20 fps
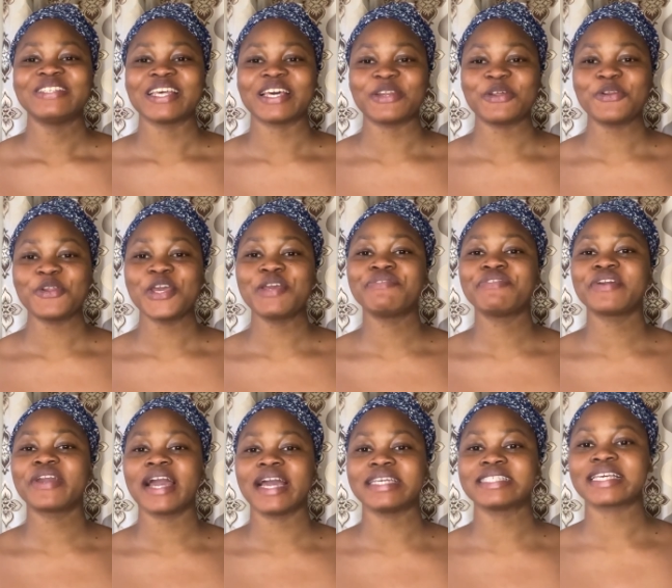so I don't know if you
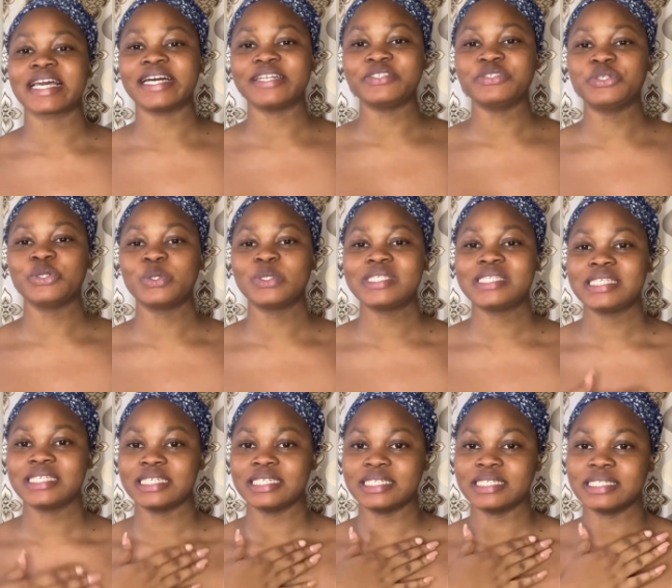guys can
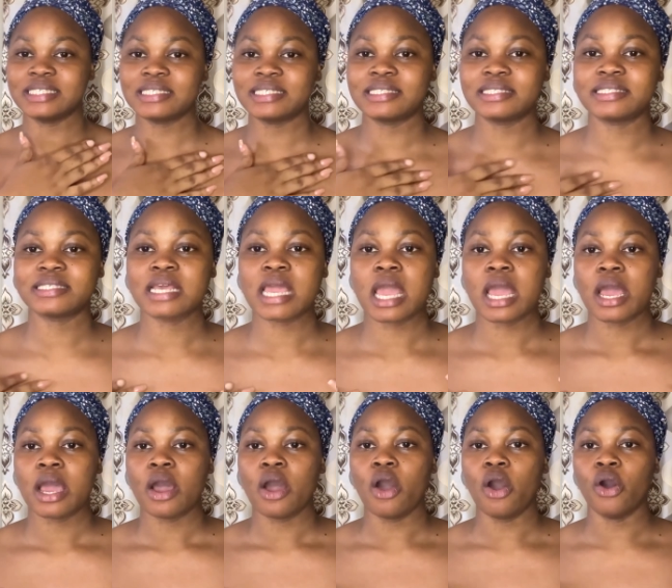notice
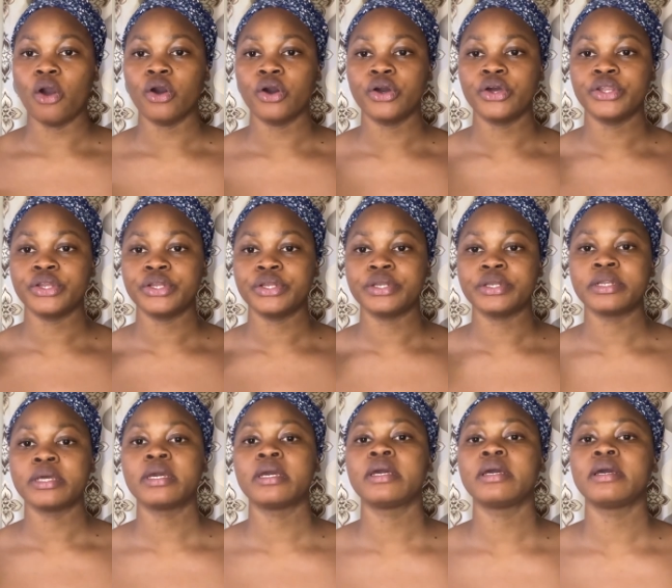
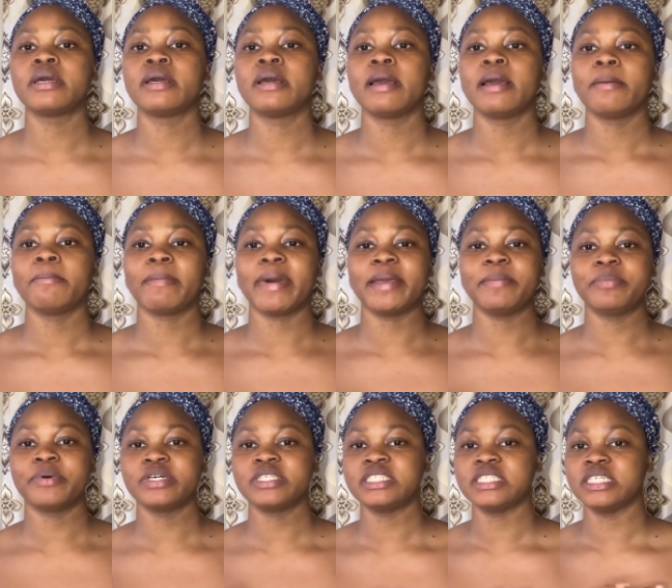on my
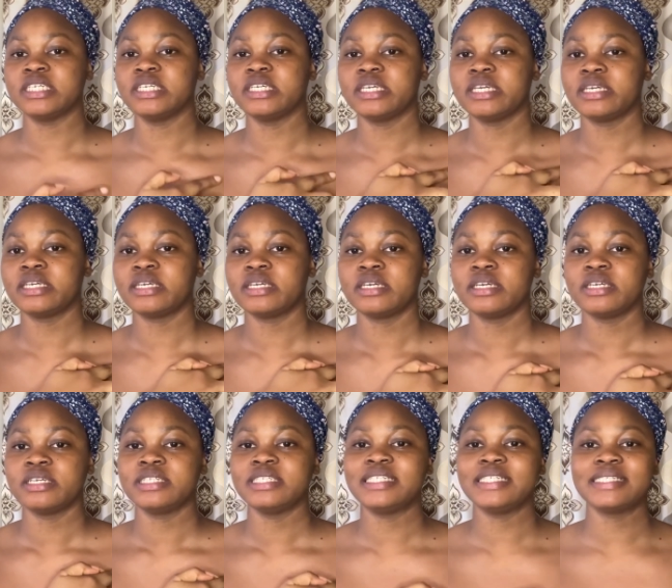body
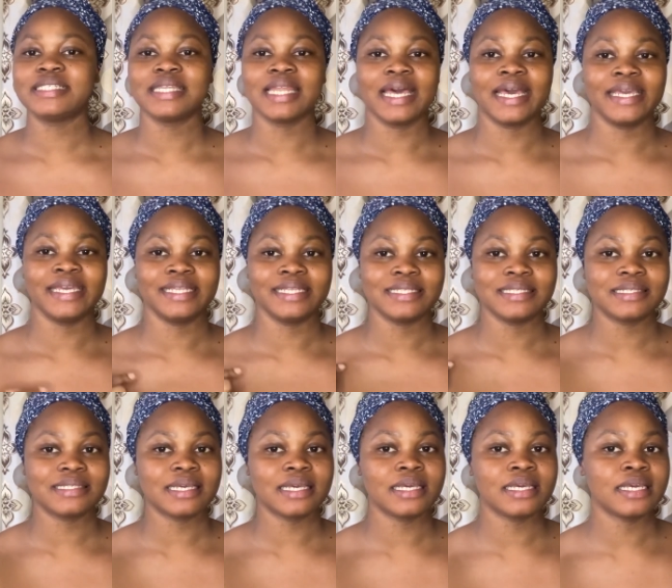these
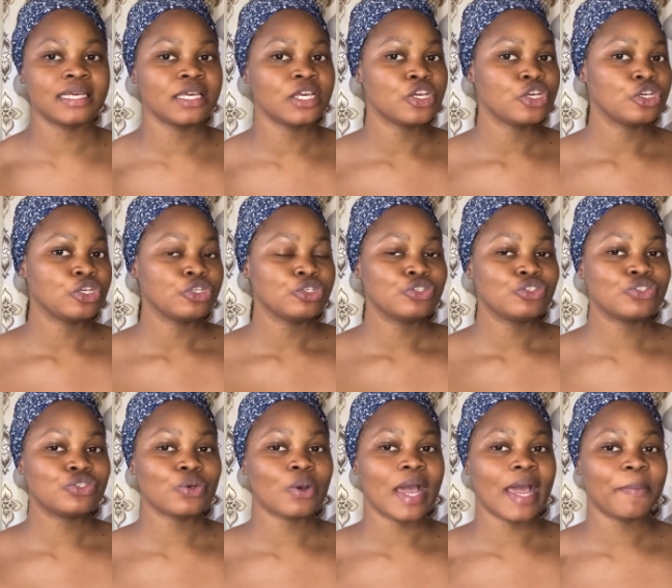lines
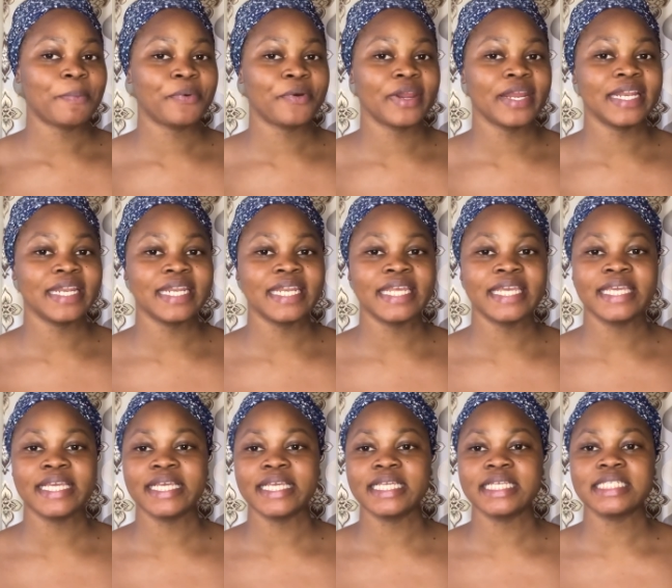so
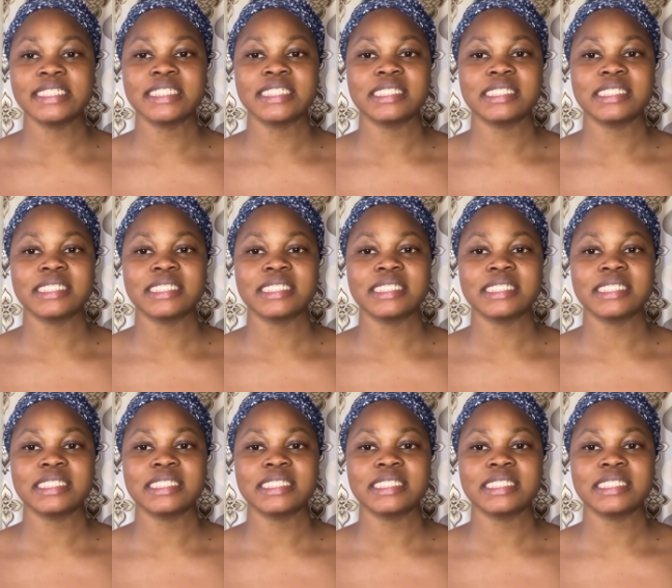apparently